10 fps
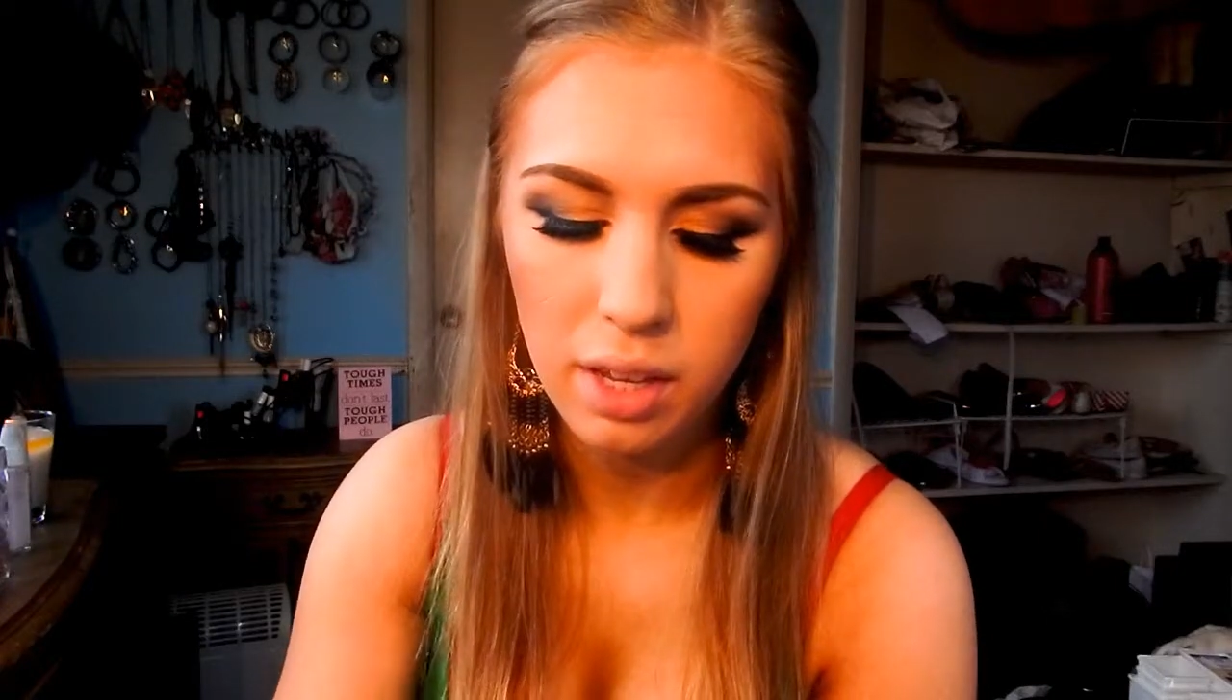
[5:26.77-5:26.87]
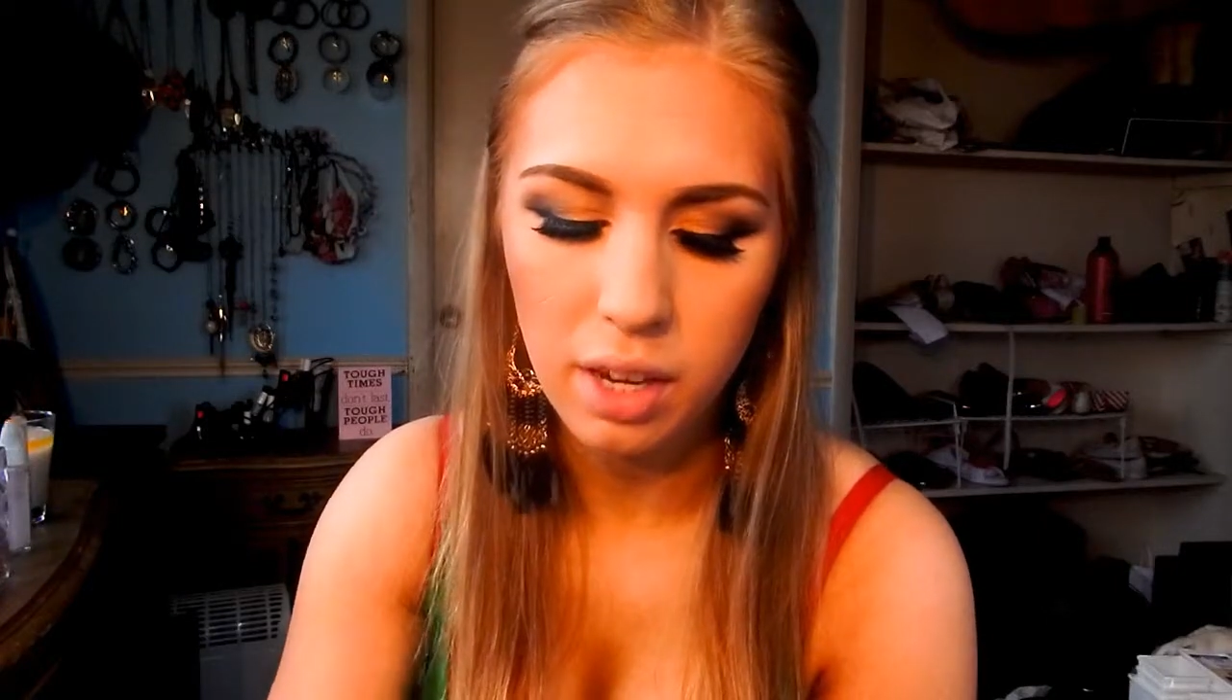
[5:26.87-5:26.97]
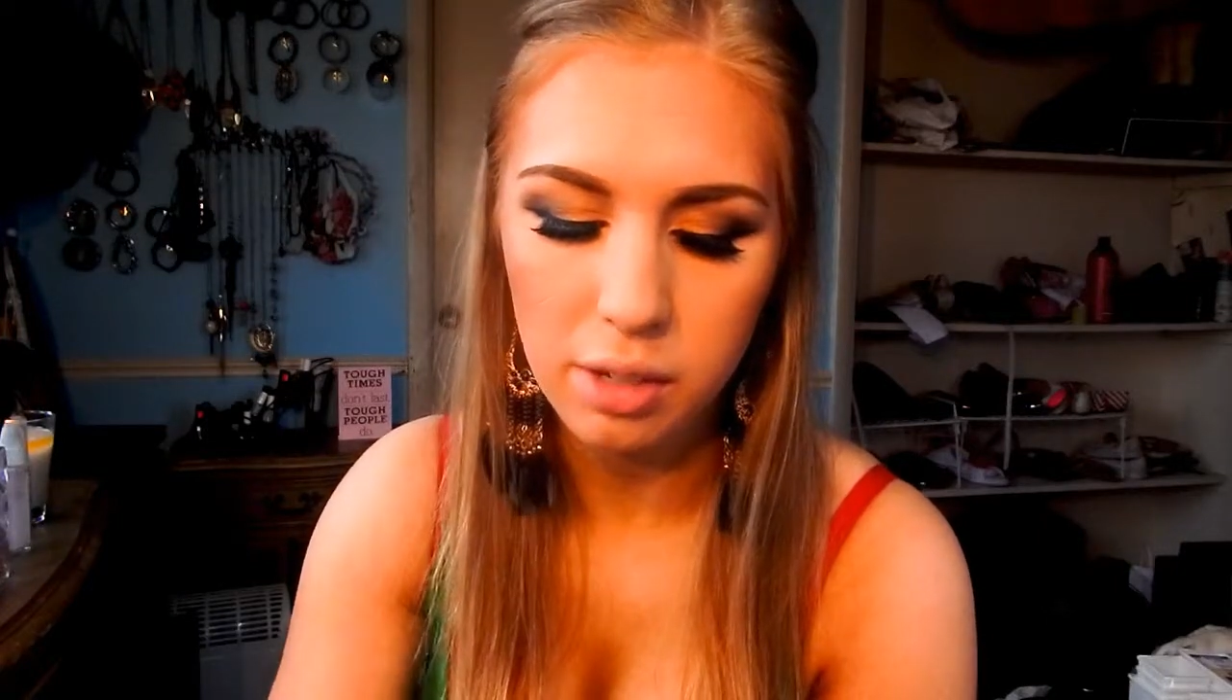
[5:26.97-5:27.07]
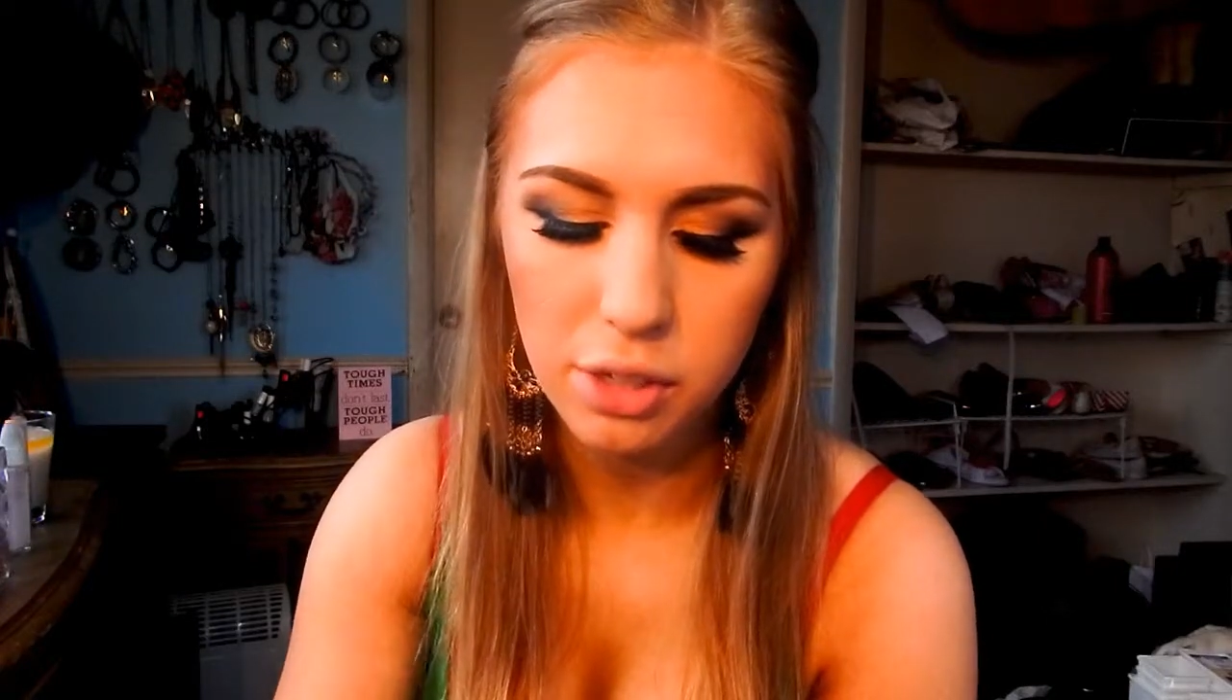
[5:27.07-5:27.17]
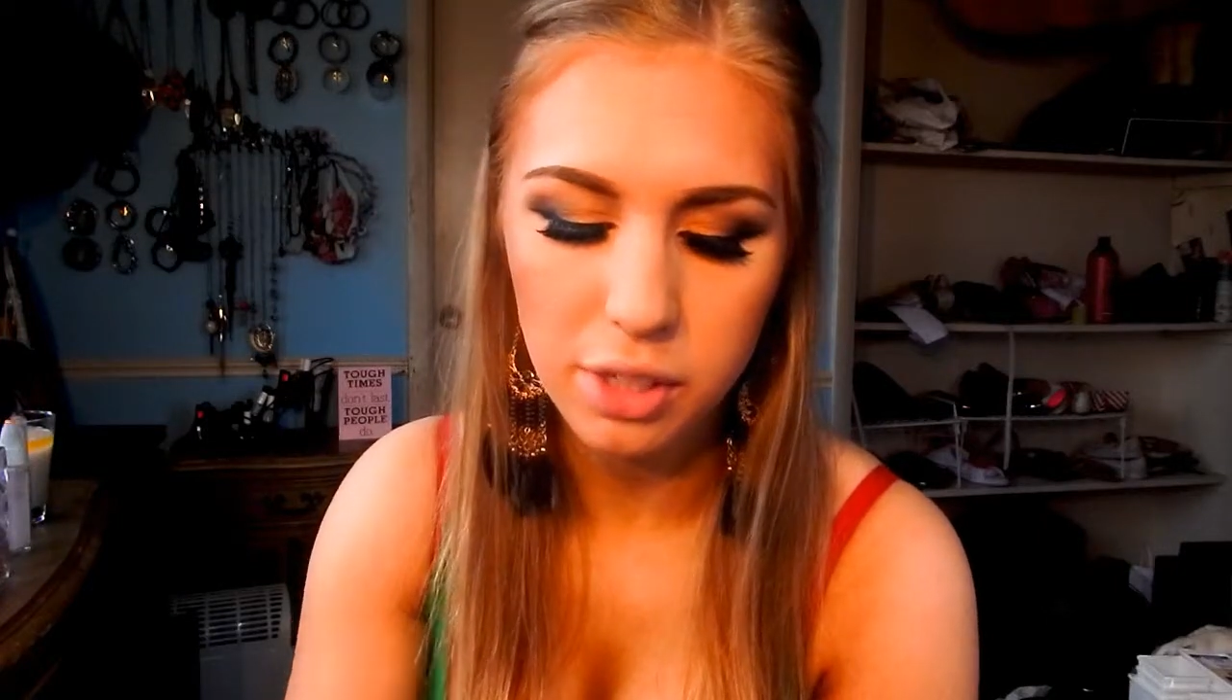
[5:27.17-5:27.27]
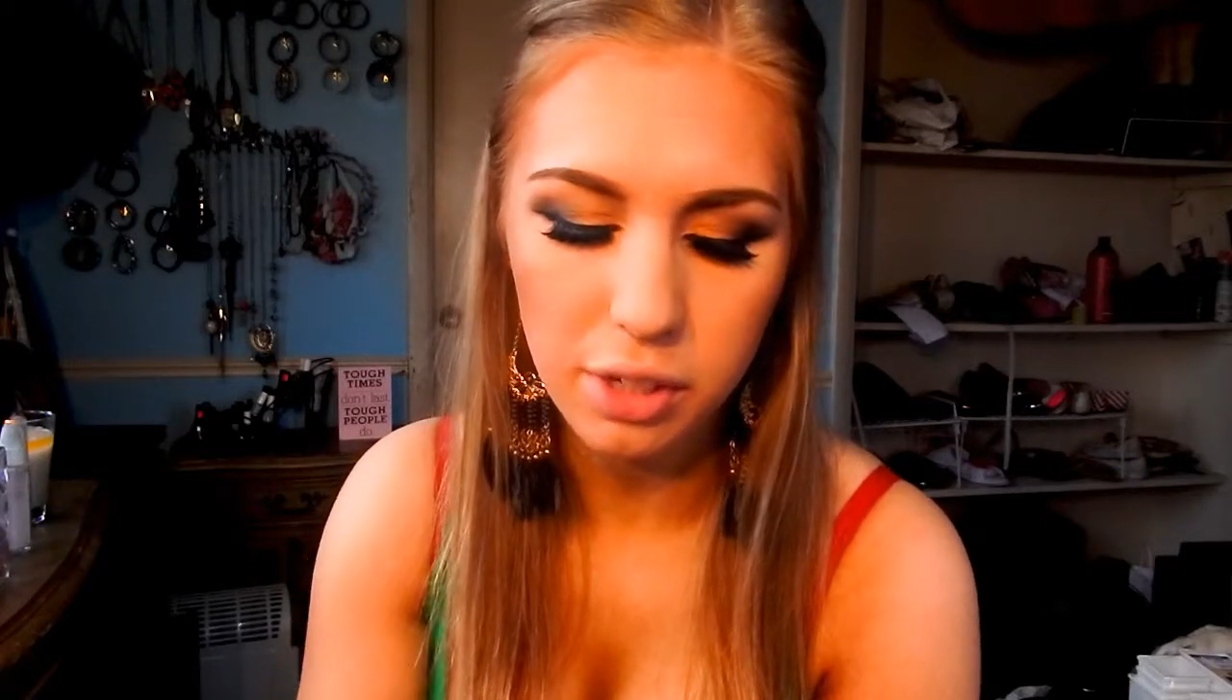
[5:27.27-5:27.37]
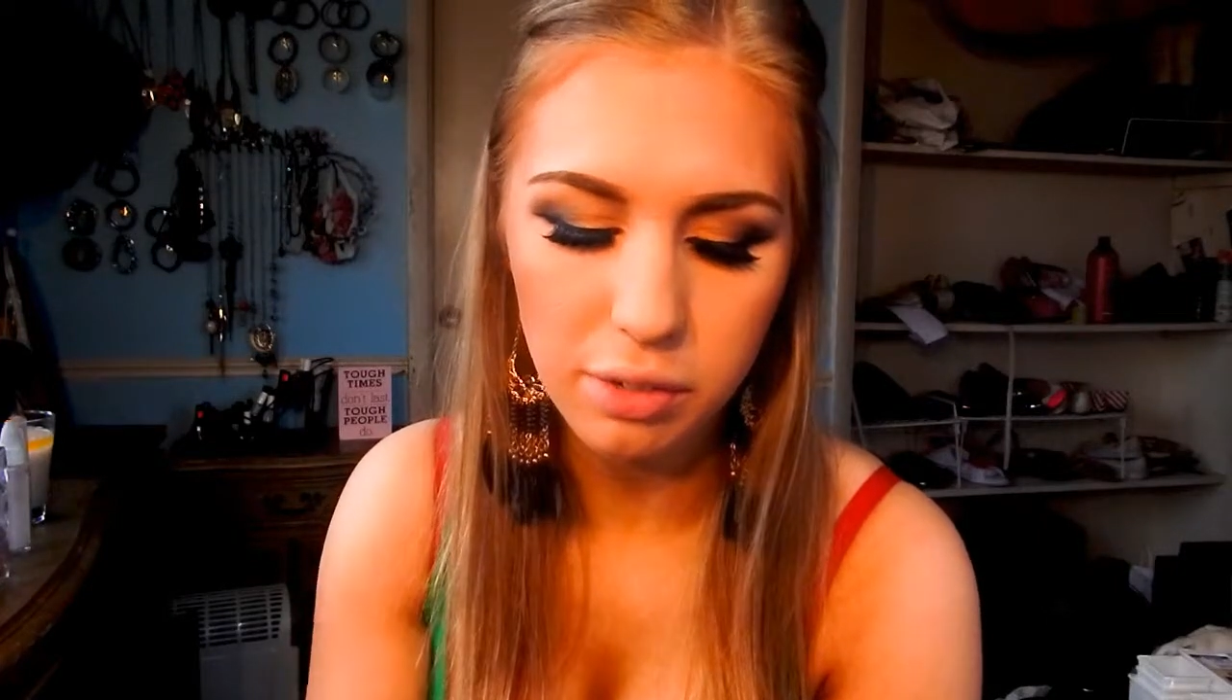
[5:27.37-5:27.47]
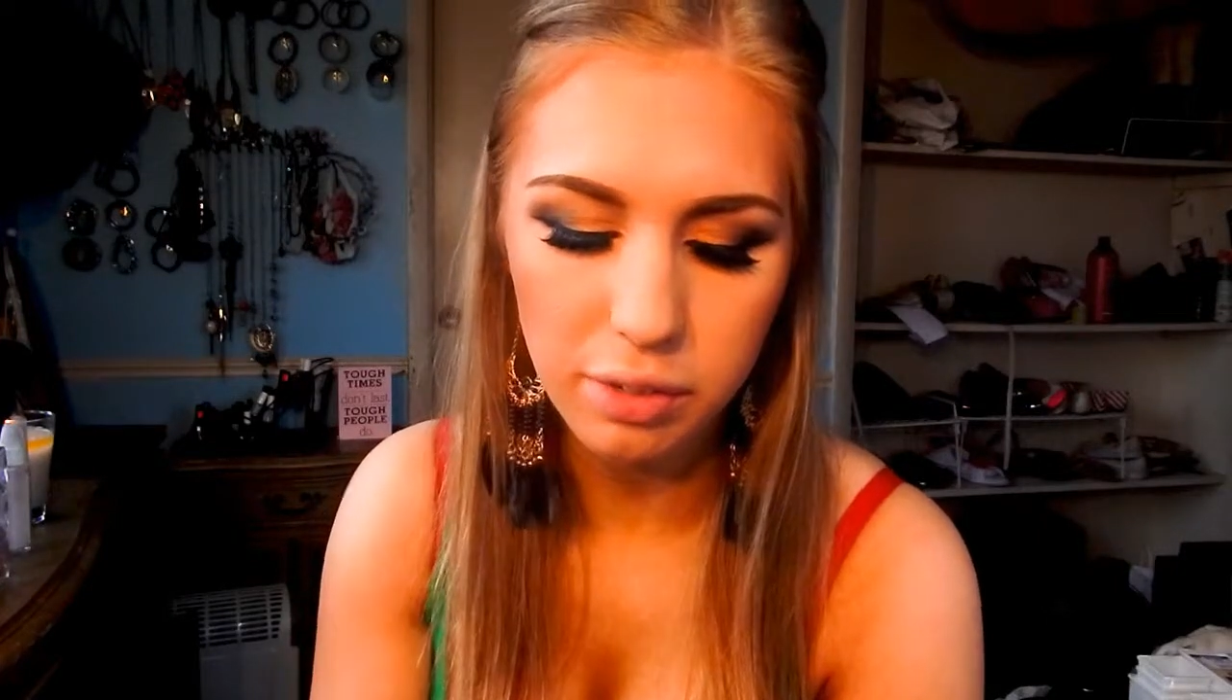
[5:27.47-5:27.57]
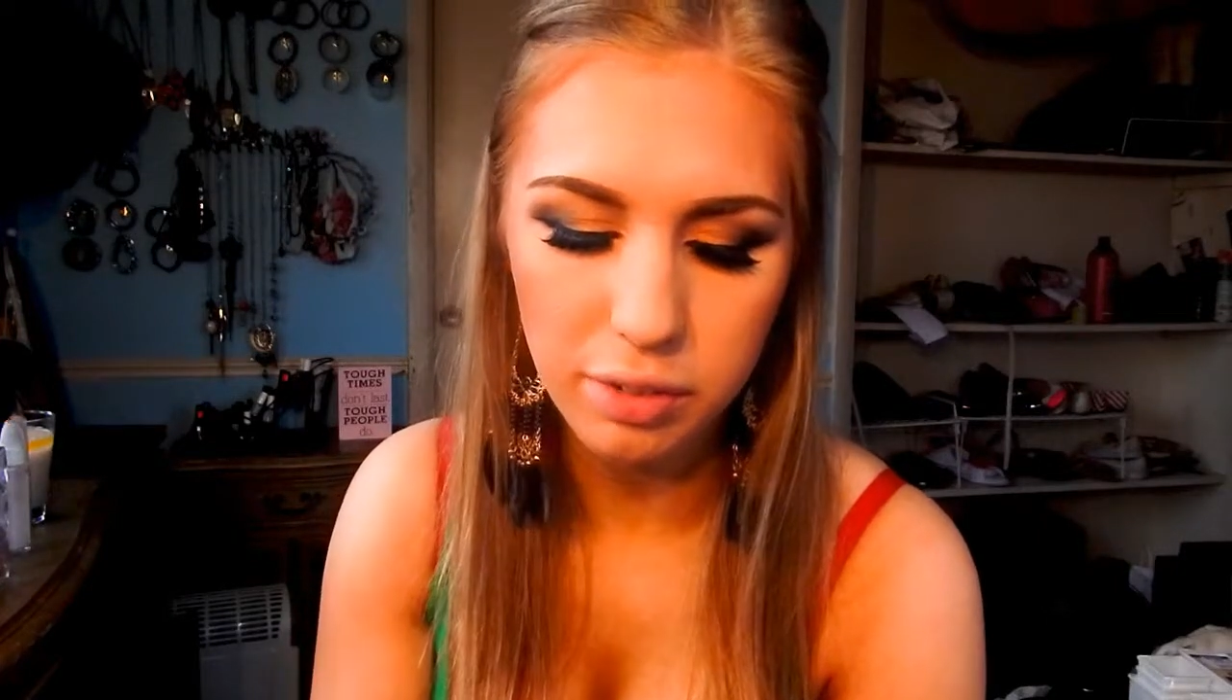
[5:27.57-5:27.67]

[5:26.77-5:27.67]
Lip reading: and turn it over